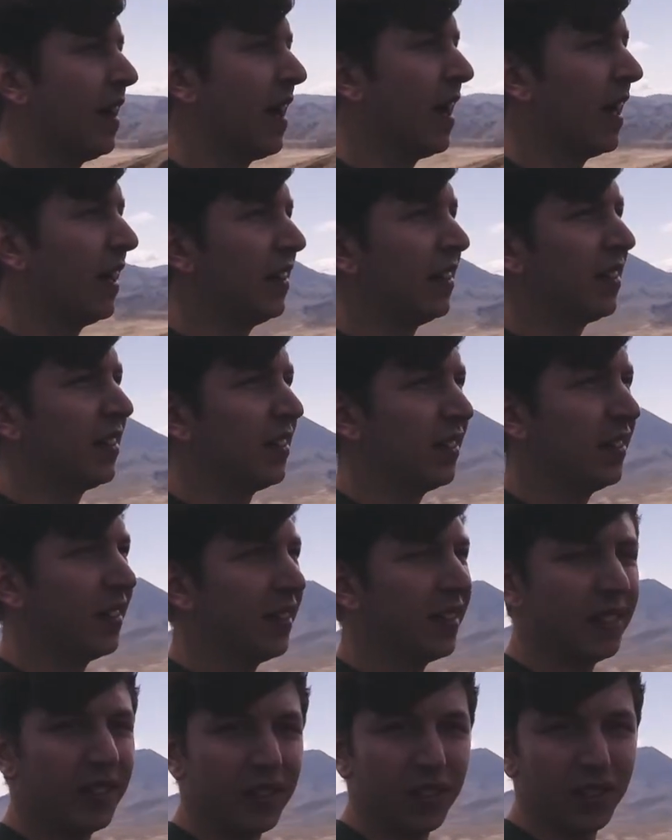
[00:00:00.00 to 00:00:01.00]
And
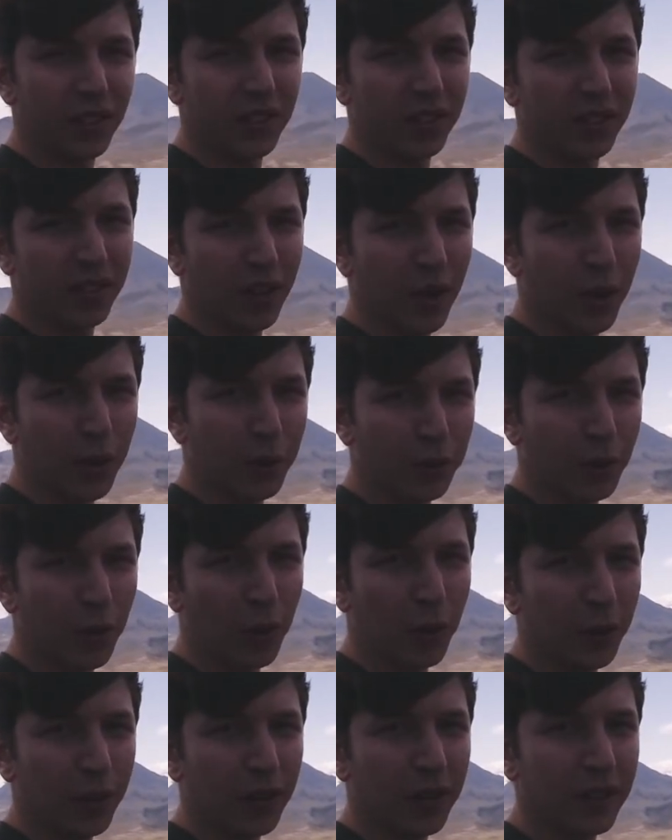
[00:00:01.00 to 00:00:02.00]
just
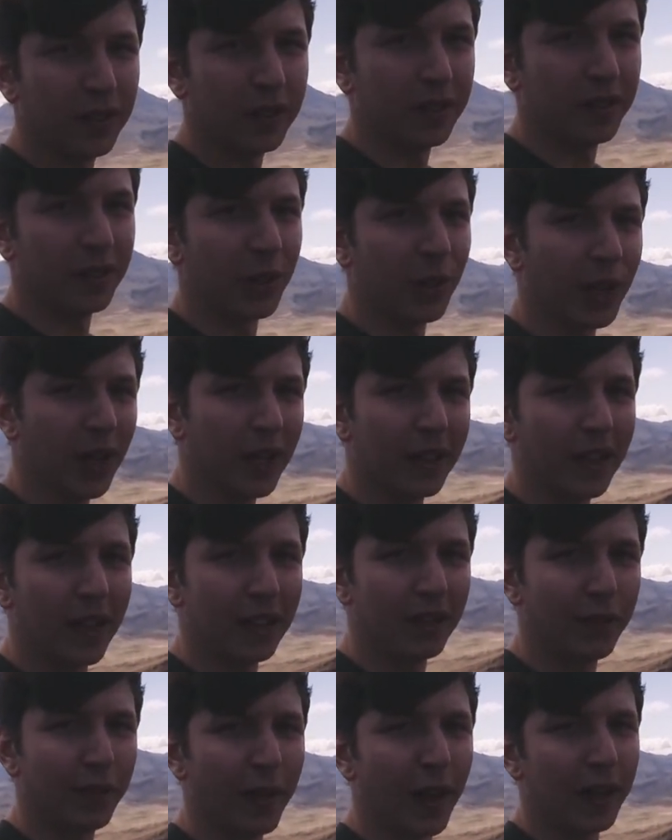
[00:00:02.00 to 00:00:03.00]
overall, you get
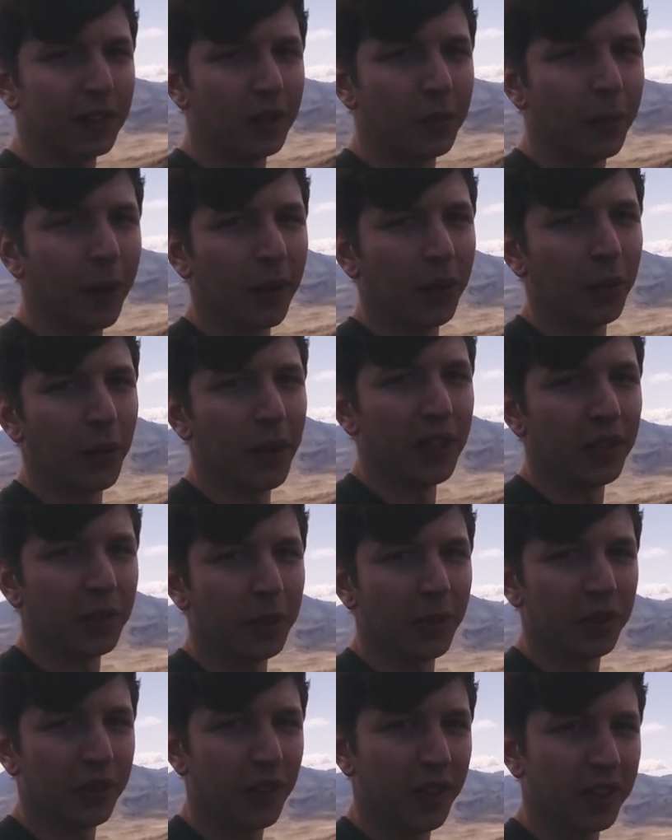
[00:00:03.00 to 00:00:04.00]
less affected by the wind
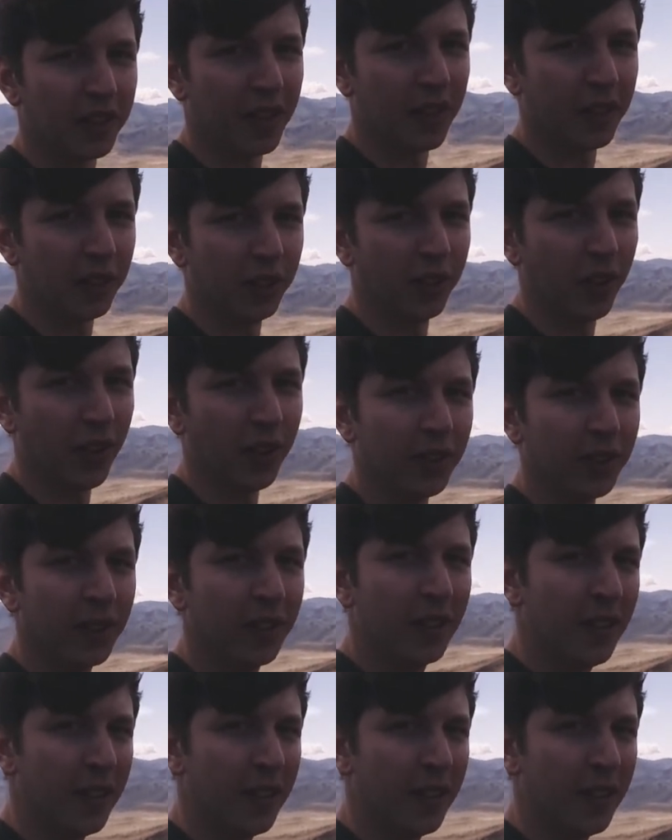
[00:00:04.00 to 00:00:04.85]
when trying to get your shot.